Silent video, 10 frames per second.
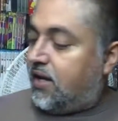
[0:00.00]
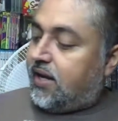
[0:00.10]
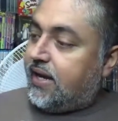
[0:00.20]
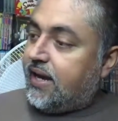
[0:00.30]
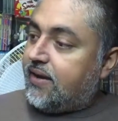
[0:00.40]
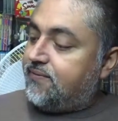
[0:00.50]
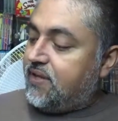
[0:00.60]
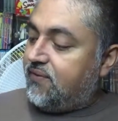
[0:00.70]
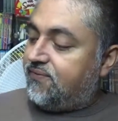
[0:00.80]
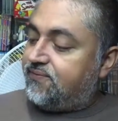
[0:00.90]
I have
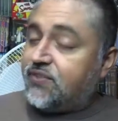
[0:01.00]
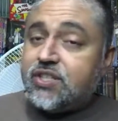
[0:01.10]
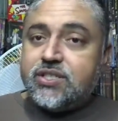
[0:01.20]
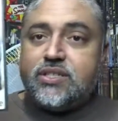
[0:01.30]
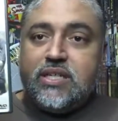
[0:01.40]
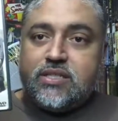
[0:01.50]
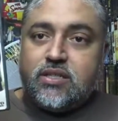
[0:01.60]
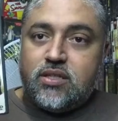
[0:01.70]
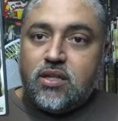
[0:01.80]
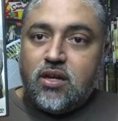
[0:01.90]
the first
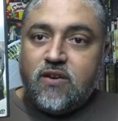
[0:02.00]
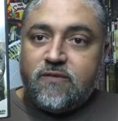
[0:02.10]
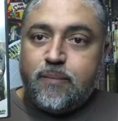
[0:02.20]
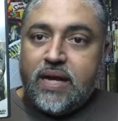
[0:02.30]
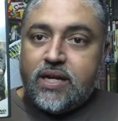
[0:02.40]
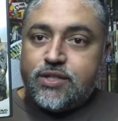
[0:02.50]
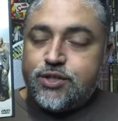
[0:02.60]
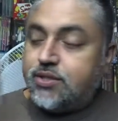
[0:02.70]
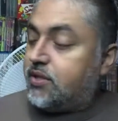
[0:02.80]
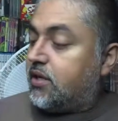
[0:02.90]
season of
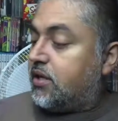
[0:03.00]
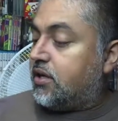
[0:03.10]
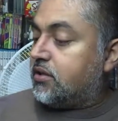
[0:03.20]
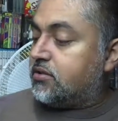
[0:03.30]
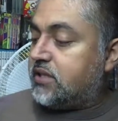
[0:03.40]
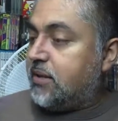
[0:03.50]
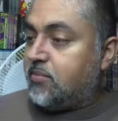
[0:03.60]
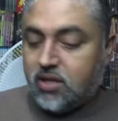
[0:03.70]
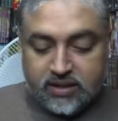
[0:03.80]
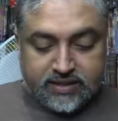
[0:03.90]
MASH,
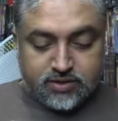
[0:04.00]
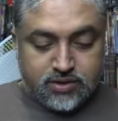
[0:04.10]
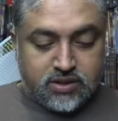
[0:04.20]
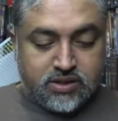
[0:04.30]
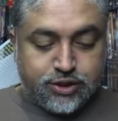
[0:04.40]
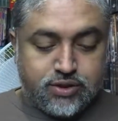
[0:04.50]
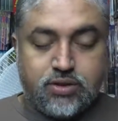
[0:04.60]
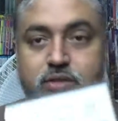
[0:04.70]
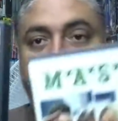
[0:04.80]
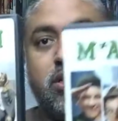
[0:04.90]
same collector's
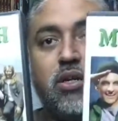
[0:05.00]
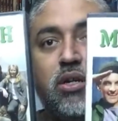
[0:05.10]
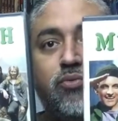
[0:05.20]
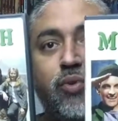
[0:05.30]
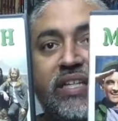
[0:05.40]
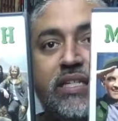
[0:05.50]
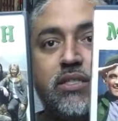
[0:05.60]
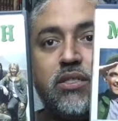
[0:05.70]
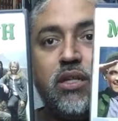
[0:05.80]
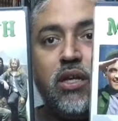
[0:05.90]
edition
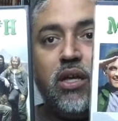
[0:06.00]
release.